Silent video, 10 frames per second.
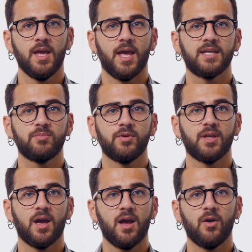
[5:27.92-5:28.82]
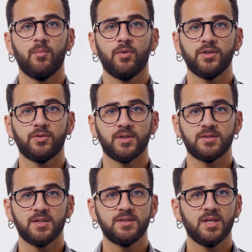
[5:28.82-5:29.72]
exploring how monitoring
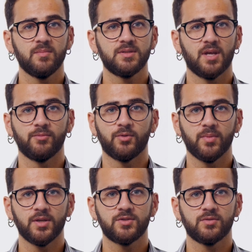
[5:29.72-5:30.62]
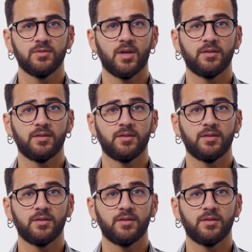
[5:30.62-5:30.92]
systems, automation,